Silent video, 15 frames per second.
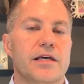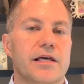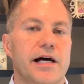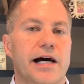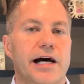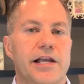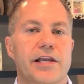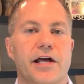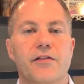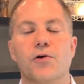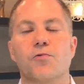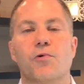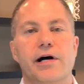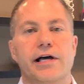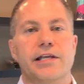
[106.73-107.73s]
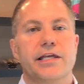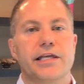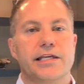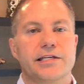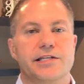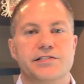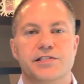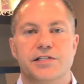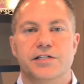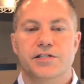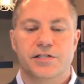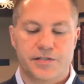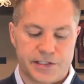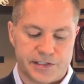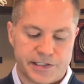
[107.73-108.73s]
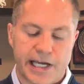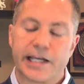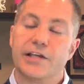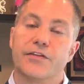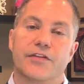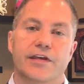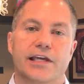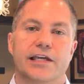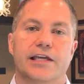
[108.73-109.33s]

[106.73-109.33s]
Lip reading: Another one is, the second thing